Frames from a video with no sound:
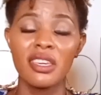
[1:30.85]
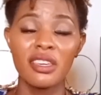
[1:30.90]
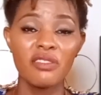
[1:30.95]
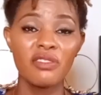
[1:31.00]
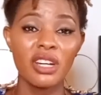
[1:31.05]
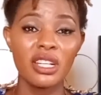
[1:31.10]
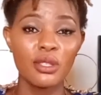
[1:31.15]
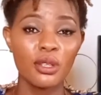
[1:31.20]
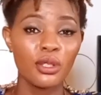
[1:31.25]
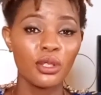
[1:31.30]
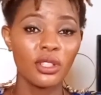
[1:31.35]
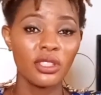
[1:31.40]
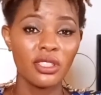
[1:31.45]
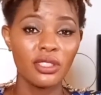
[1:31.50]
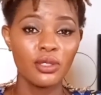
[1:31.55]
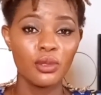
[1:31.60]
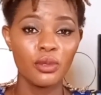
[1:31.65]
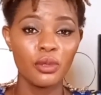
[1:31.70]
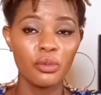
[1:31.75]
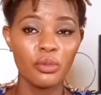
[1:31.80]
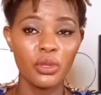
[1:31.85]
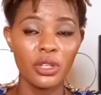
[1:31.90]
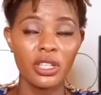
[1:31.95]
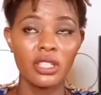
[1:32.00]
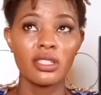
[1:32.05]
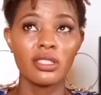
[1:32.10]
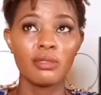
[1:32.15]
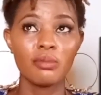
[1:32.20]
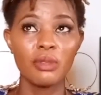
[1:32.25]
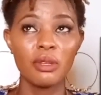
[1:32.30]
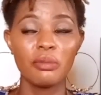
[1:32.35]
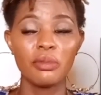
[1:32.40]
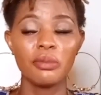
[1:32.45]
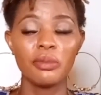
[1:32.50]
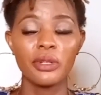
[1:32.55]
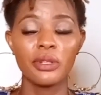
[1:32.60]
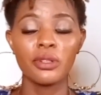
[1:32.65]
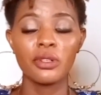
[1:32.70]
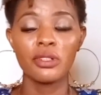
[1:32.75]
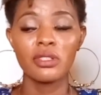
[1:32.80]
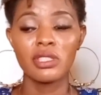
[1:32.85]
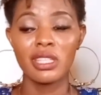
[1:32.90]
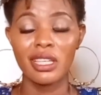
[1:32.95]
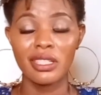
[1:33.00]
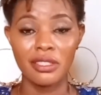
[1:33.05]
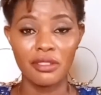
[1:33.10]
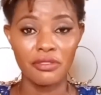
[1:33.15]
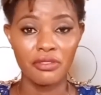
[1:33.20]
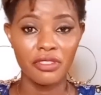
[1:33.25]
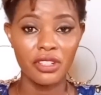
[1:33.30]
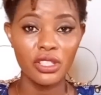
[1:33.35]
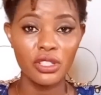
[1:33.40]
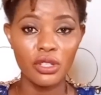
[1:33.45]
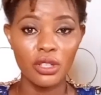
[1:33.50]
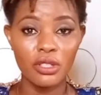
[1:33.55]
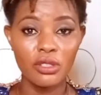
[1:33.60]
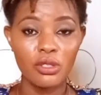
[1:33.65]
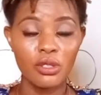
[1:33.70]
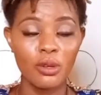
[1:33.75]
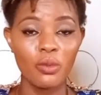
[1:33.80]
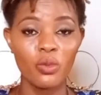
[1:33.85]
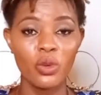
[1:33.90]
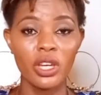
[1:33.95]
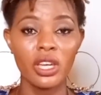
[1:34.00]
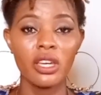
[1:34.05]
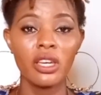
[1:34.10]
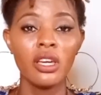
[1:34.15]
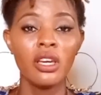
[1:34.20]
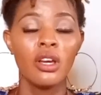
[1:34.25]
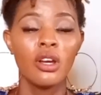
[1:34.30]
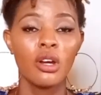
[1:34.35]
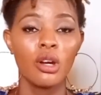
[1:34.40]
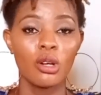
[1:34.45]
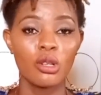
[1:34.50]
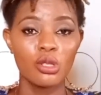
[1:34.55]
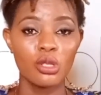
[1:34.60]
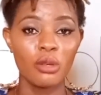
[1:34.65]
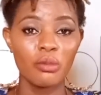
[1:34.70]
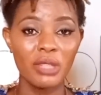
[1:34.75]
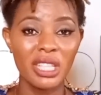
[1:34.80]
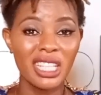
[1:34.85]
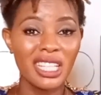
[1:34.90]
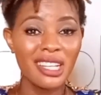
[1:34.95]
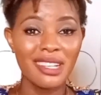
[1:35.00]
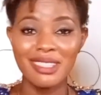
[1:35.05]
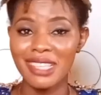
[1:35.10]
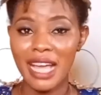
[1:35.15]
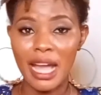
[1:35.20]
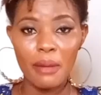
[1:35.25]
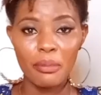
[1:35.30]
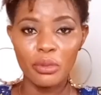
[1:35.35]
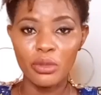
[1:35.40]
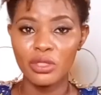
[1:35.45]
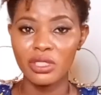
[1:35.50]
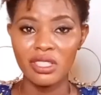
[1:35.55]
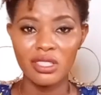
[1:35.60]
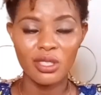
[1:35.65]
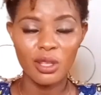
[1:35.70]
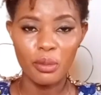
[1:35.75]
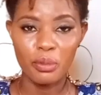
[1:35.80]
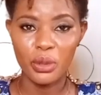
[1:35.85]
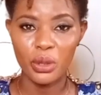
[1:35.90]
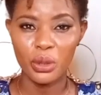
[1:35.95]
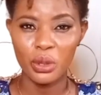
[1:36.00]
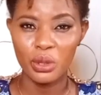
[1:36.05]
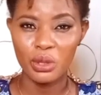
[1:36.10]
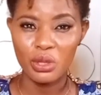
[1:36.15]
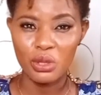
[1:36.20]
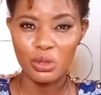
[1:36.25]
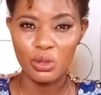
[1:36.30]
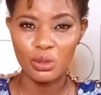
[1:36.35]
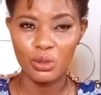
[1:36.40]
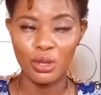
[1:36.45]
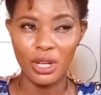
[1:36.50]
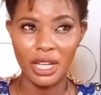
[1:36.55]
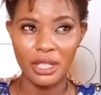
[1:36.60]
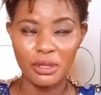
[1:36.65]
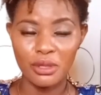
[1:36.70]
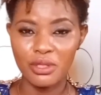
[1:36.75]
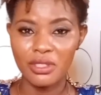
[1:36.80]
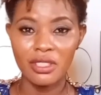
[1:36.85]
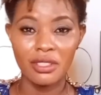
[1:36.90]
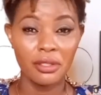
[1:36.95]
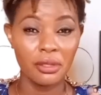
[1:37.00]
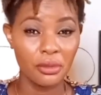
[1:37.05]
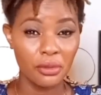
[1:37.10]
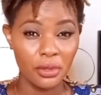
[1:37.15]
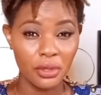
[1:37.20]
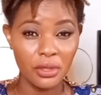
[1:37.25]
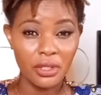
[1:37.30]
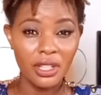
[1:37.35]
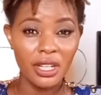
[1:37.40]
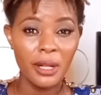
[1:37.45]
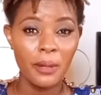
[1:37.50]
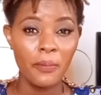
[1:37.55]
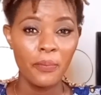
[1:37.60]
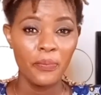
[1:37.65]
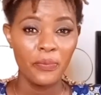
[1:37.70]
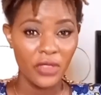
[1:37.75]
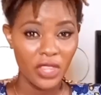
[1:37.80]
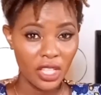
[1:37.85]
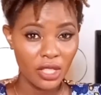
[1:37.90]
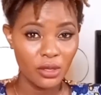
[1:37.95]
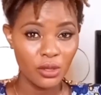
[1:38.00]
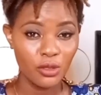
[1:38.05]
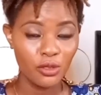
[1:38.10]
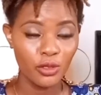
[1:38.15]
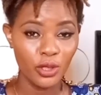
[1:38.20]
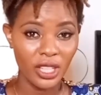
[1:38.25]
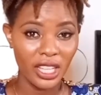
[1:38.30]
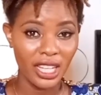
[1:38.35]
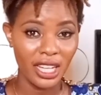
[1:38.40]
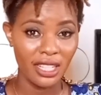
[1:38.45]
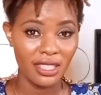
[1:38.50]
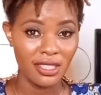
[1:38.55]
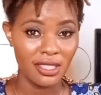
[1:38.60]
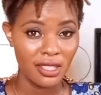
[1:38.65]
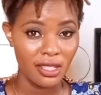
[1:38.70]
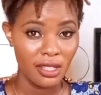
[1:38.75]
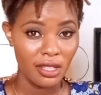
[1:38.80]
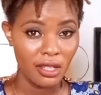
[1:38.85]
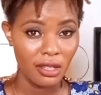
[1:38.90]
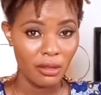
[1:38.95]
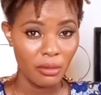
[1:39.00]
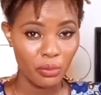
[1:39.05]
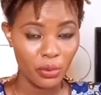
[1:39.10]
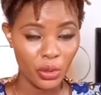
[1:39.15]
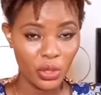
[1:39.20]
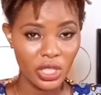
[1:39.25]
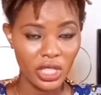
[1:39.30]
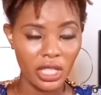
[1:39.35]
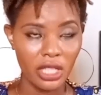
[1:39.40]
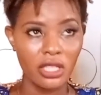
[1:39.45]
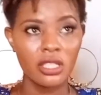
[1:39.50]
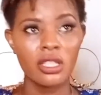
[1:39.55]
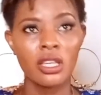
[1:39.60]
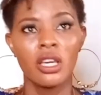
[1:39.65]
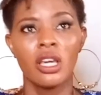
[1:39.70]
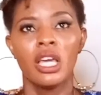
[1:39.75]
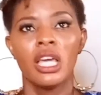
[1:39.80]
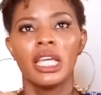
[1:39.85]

If at all your needle will break, it's maybe because there's a friction somewhere or something else happened. It's not because you are using the wrong needle for that project.